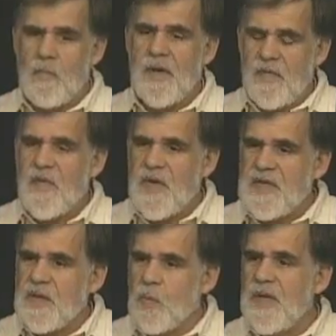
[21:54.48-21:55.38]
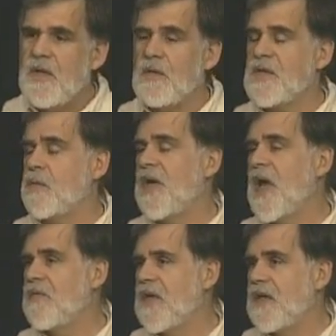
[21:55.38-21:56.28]
of the things that we do is we
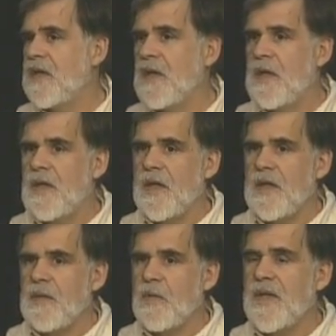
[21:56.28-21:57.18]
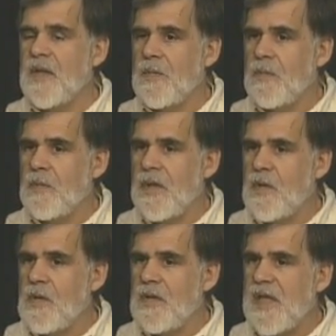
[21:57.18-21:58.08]
have we
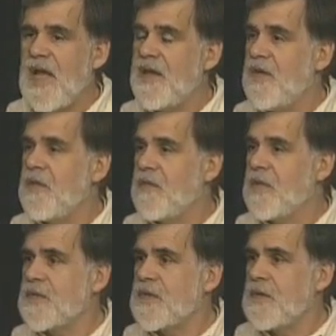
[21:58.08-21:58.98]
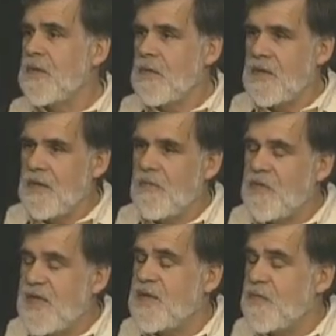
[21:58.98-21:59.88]
call a Liaden Universe or a
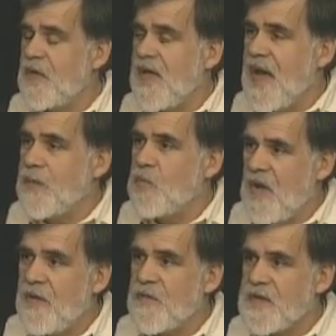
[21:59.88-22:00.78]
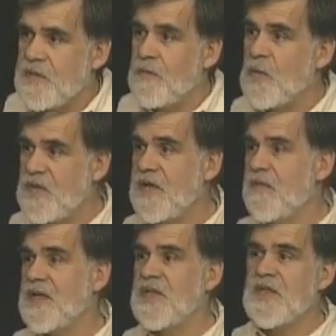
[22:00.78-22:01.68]
Friends of Liad breakfast, most
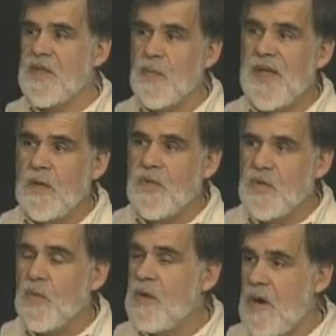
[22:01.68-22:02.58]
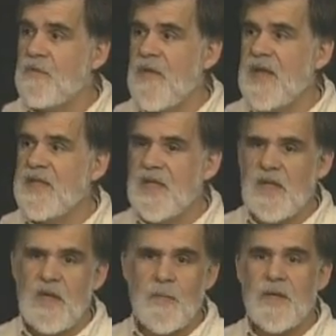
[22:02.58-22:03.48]
conventions that we go to, where our fans
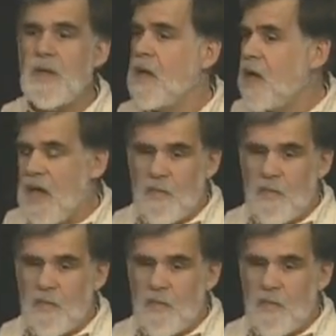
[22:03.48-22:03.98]
can come in and